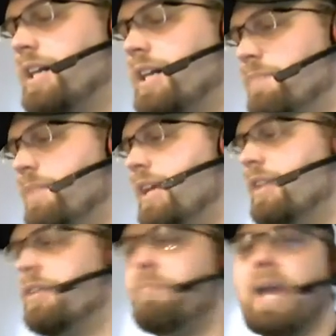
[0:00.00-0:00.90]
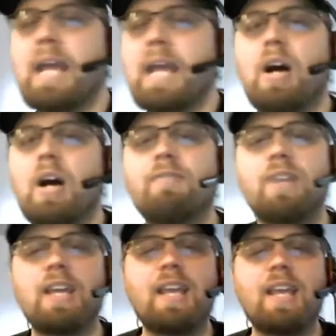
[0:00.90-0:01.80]
Got a couple repeats here.
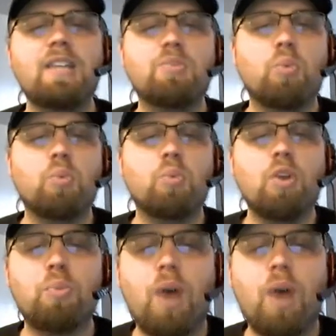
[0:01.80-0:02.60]
We'll skip these.